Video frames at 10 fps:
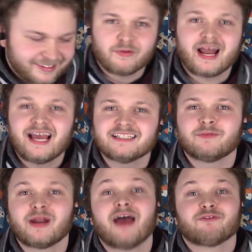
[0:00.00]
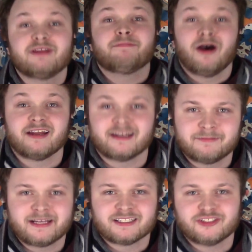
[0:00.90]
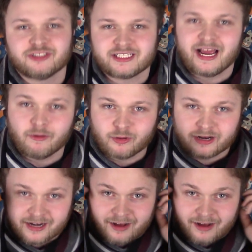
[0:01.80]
But when I rebutted, because usually I wouldn't,